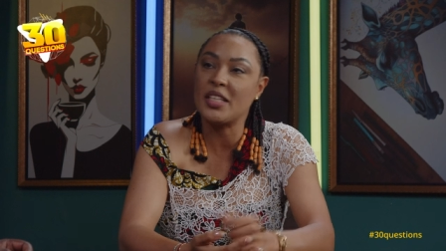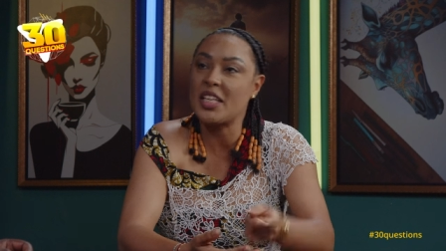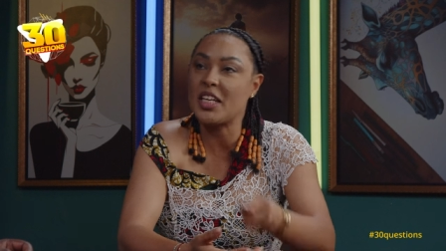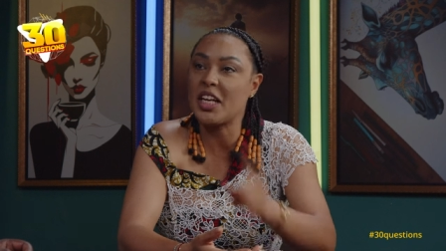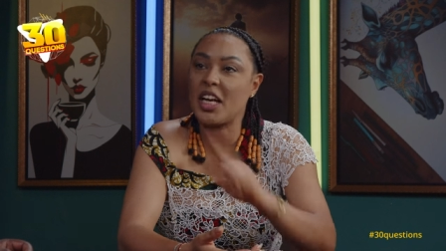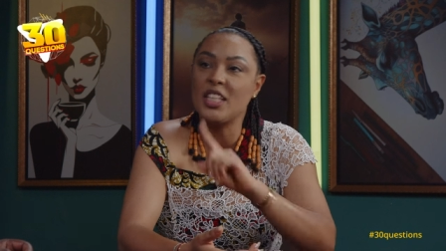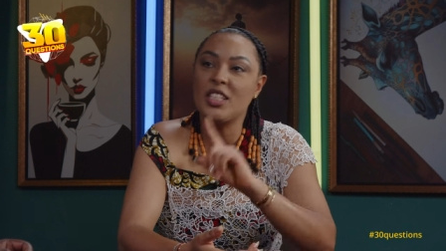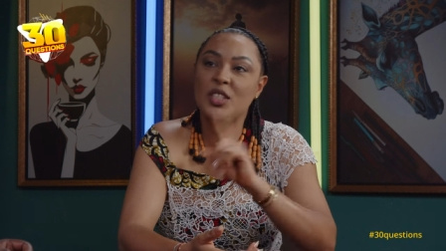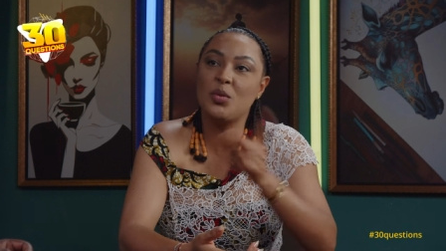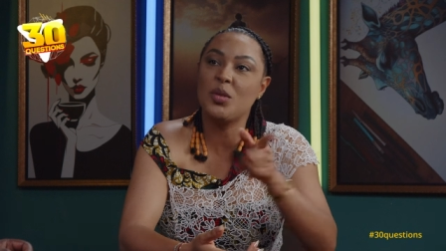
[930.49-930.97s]
I
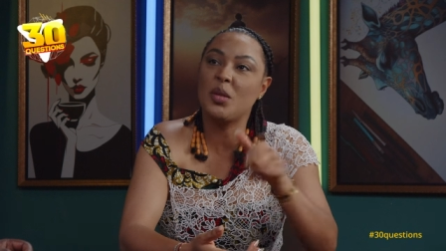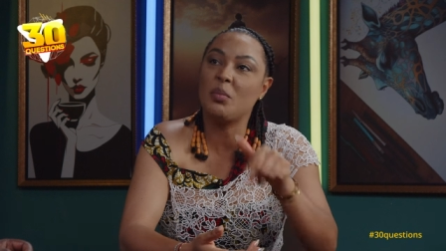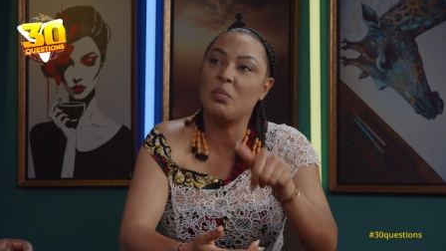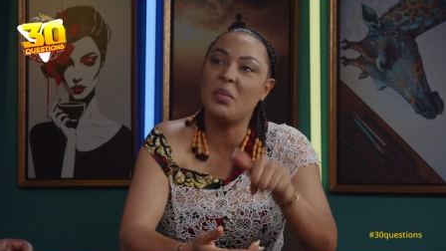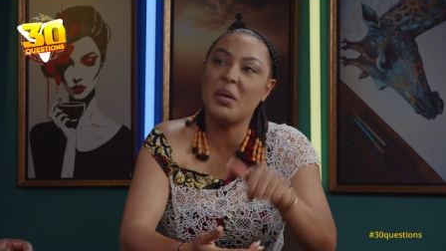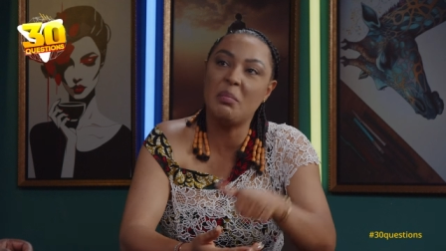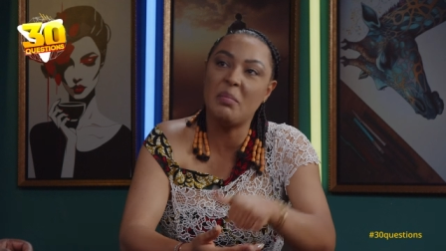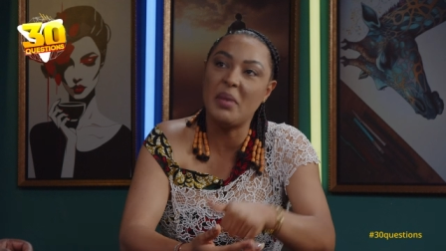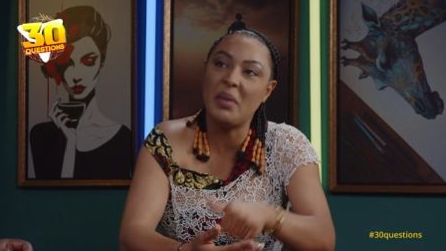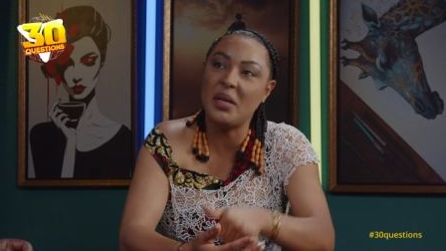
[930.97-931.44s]
can't deal with a
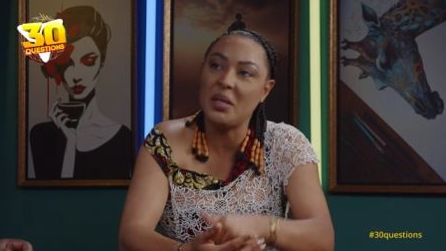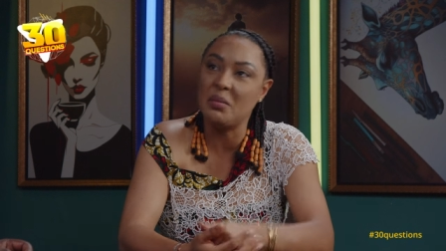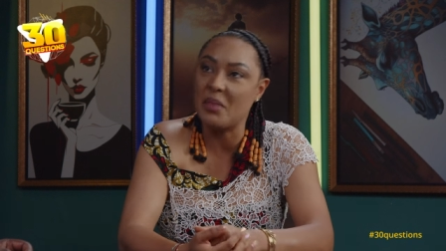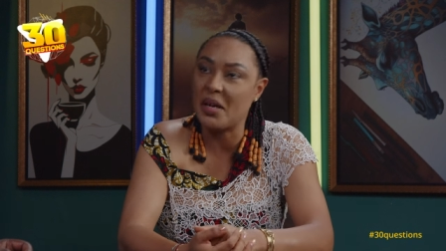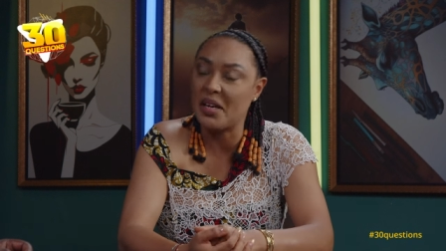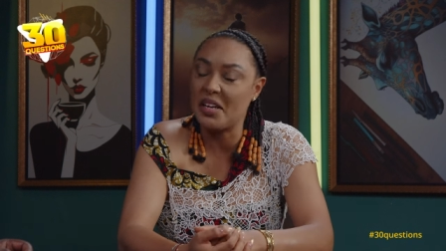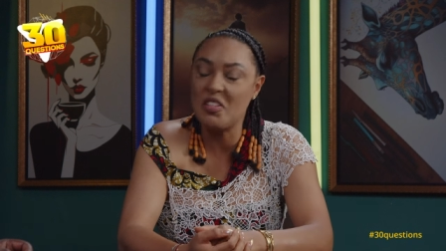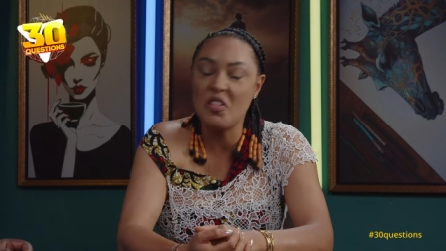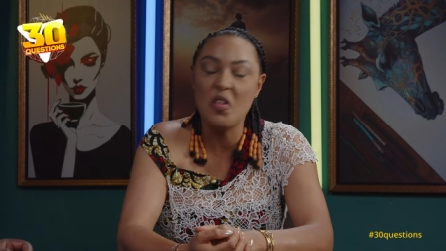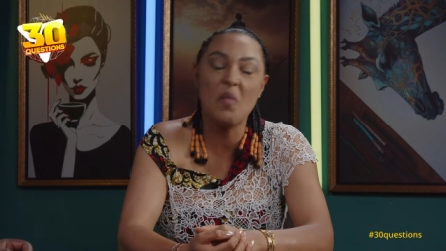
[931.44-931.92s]
big belly
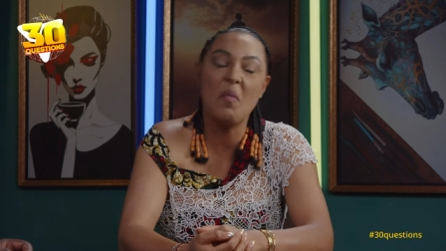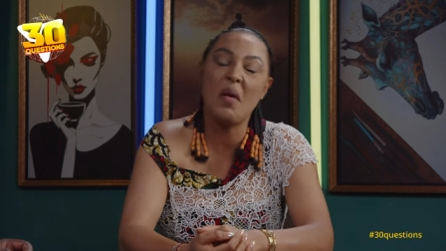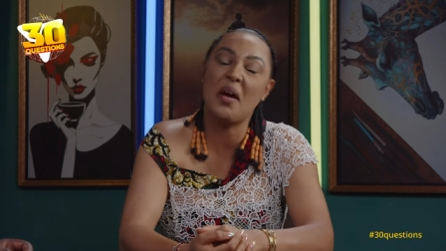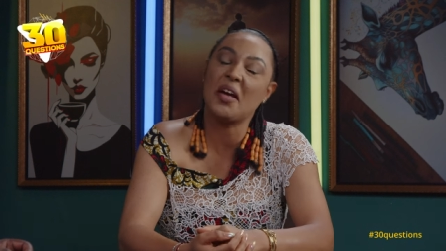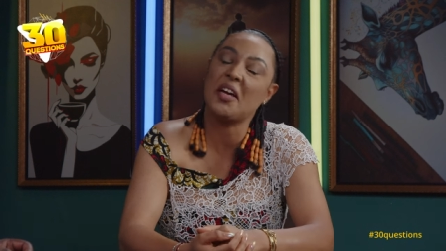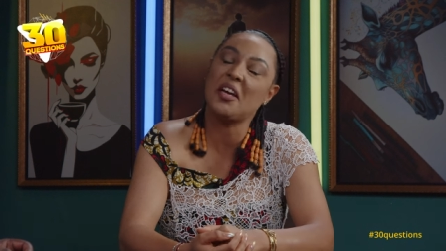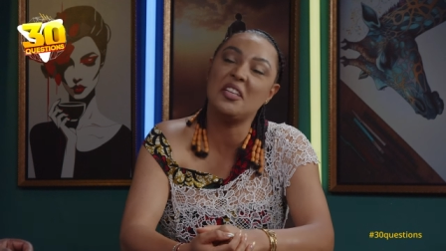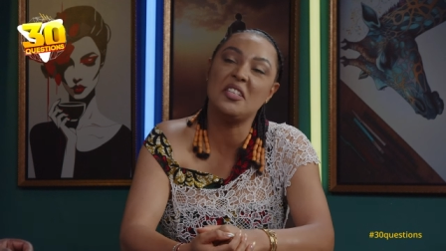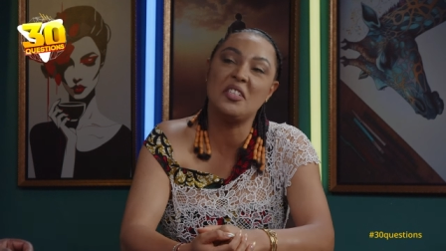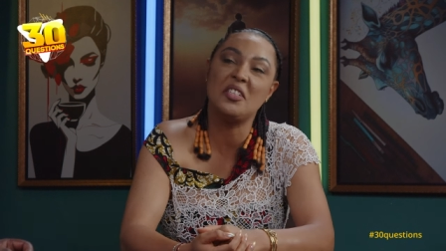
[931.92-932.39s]
man. Nope, I
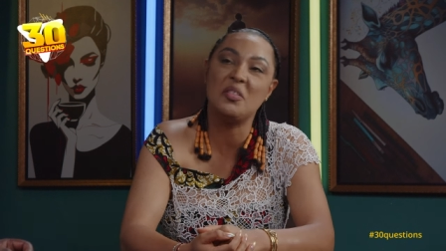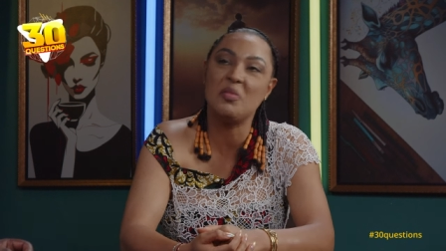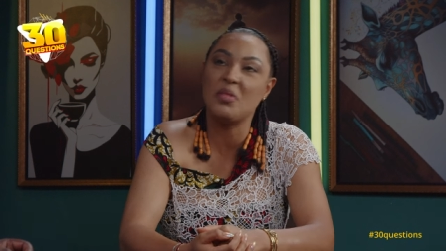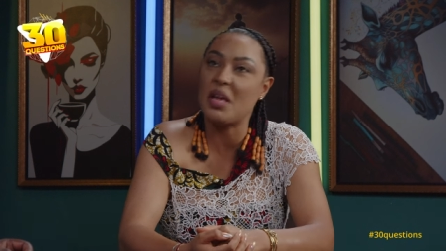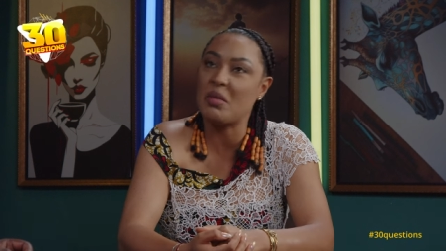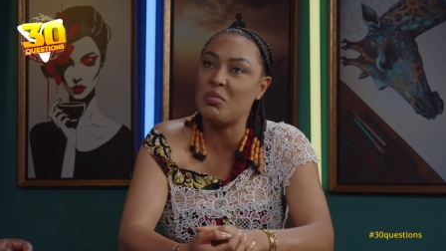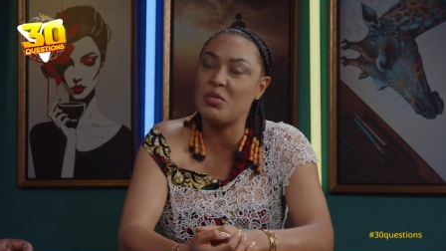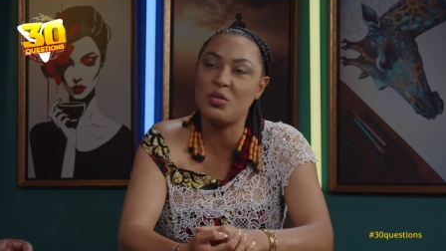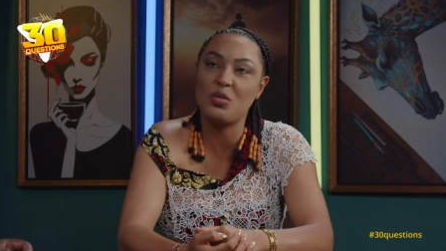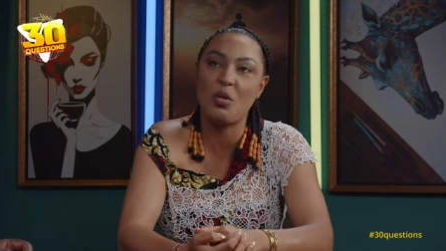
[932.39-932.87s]
can't deal with
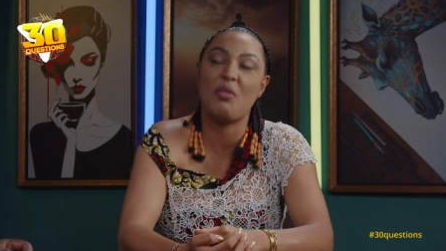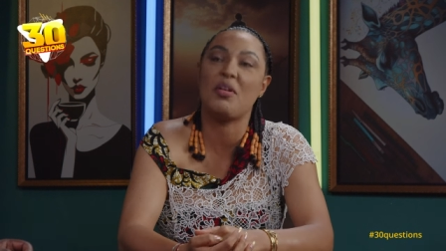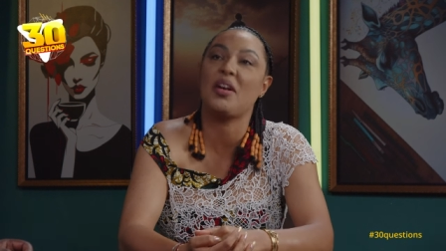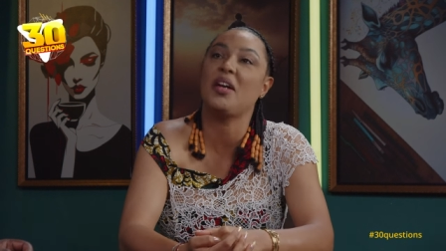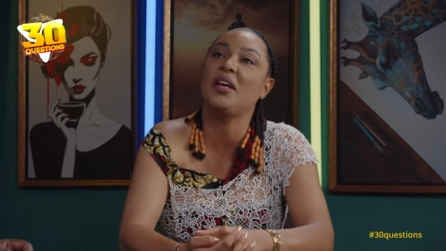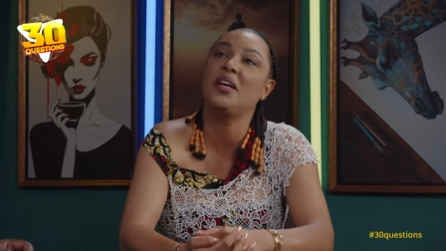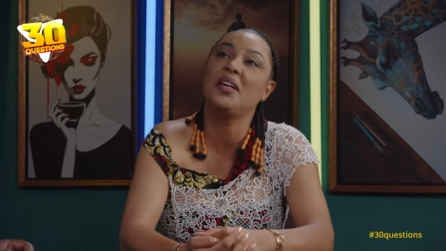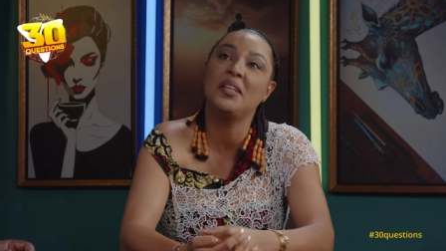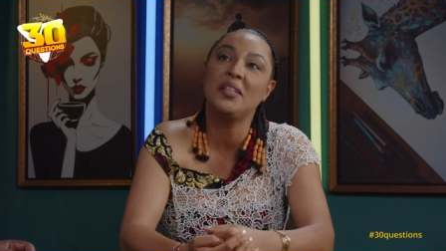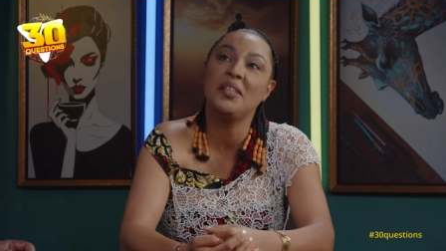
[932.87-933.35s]
that. Sorry.